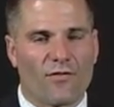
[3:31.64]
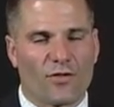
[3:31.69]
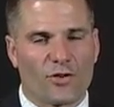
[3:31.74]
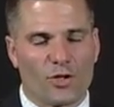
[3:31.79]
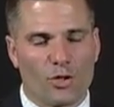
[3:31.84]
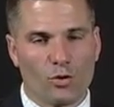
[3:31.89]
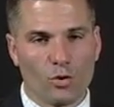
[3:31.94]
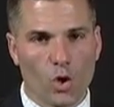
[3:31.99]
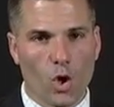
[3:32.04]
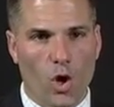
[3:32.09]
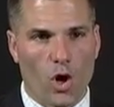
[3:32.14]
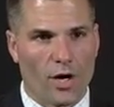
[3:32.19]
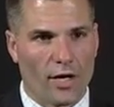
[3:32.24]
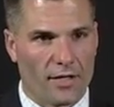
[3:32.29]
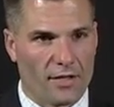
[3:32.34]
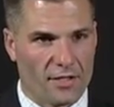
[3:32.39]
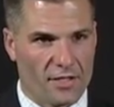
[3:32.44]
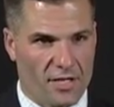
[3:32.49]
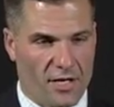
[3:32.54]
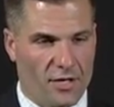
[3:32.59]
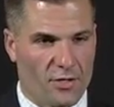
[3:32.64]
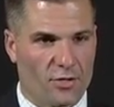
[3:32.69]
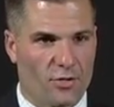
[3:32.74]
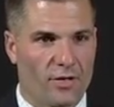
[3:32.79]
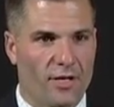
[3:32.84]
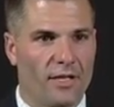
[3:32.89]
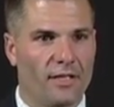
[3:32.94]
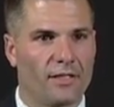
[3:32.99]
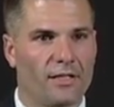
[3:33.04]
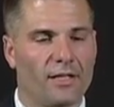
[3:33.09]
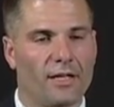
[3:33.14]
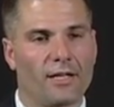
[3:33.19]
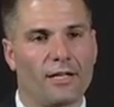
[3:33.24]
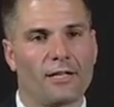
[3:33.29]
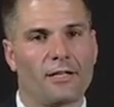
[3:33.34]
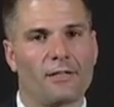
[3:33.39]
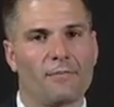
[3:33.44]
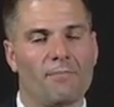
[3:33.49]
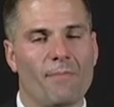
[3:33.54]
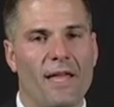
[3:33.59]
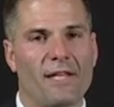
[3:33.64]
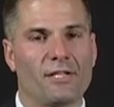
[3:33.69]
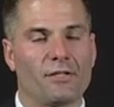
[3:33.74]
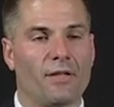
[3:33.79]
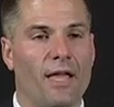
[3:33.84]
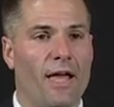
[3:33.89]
For too long in this country, mental